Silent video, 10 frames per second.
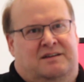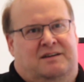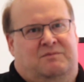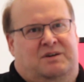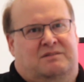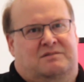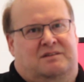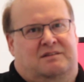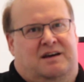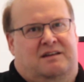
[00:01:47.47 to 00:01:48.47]
and we can
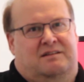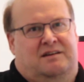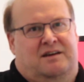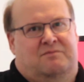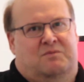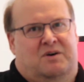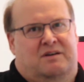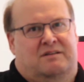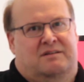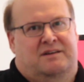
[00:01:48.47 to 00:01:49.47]
see that in the
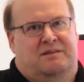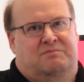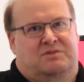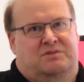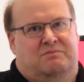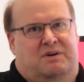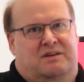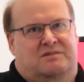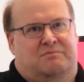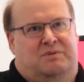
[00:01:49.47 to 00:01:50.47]
M1, M2 money
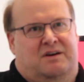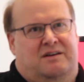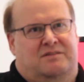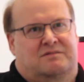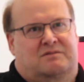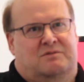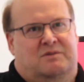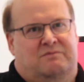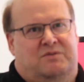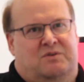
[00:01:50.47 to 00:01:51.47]
supply just
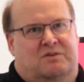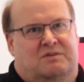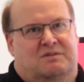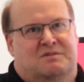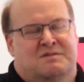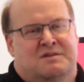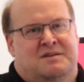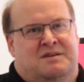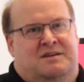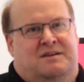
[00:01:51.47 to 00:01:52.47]
going vertical,
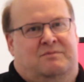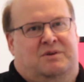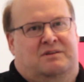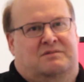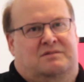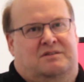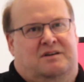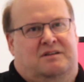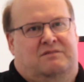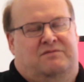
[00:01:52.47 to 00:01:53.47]
and we can see
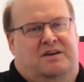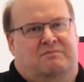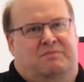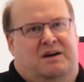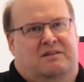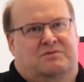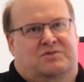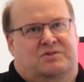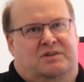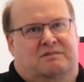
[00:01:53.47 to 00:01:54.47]
on the Fed balance
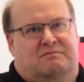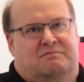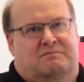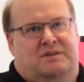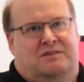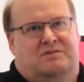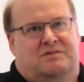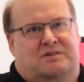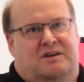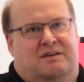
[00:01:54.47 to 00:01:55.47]
sheet it's
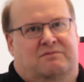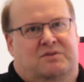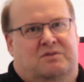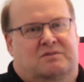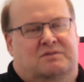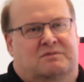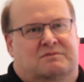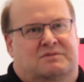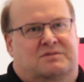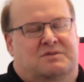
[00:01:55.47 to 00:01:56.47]
just gone vertical.
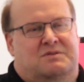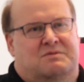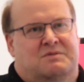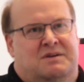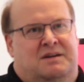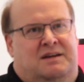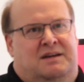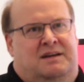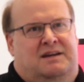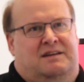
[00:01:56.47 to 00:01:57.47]
So
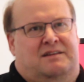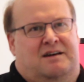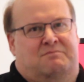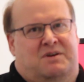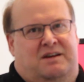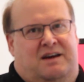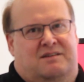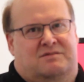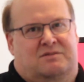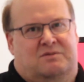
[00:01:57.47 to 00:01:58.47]
that money
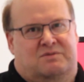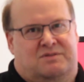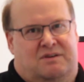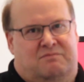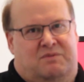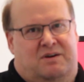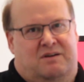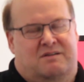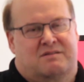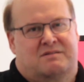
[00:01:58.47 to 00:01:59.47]
has to go
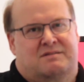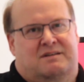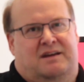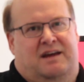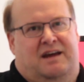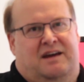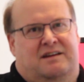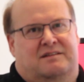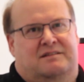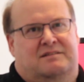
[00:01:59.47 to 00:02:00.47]
somewhere,
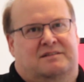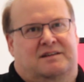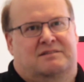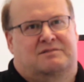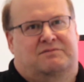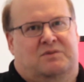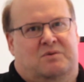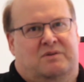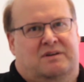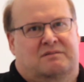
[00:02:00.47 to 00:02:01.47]
and it's
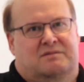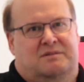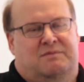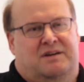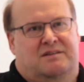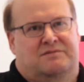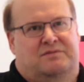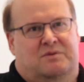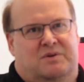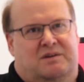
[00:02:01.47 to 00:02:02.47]
flowing, some of that is flowing